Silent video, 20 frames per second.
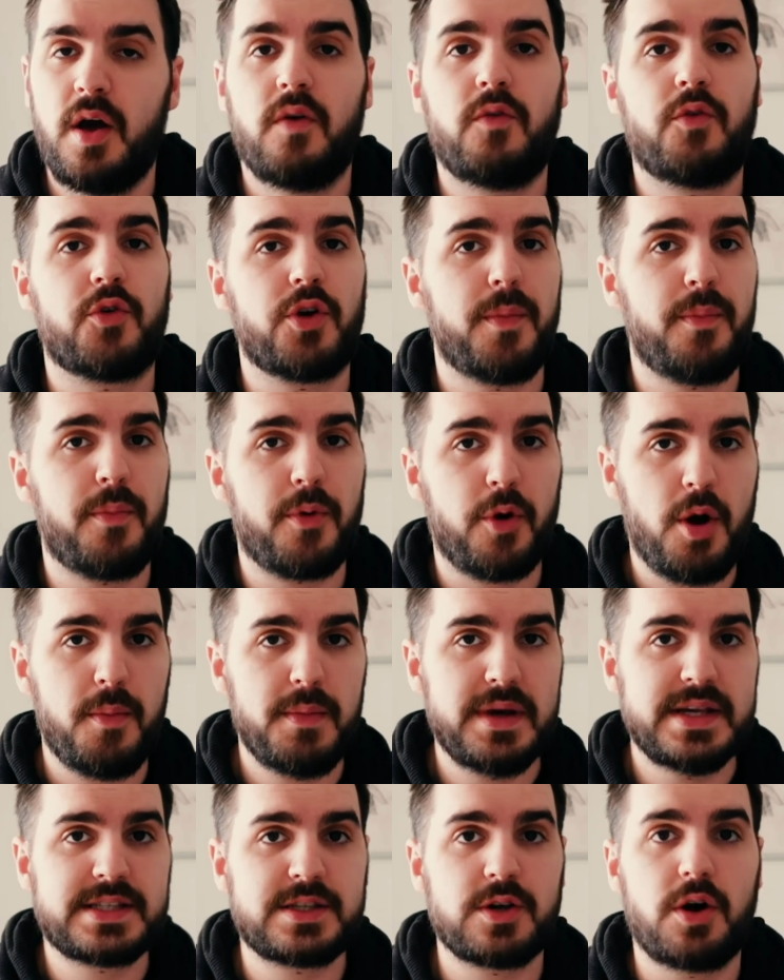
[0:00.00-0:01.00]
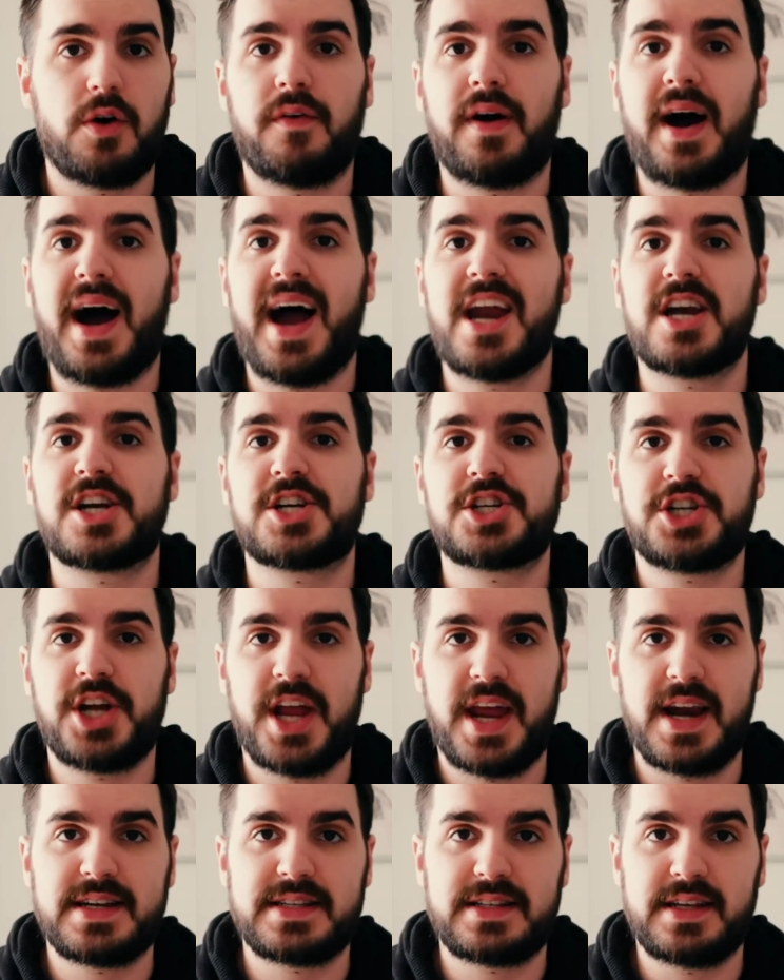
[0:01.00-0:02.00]
for a promise of higher
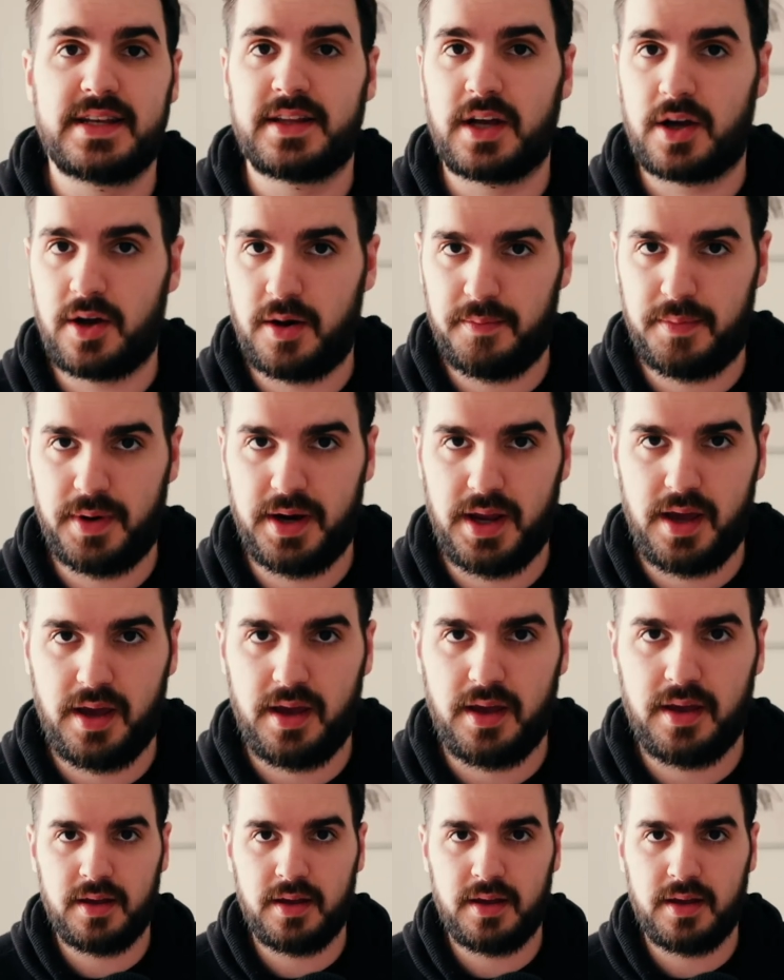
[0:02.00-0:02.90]
shares in the company.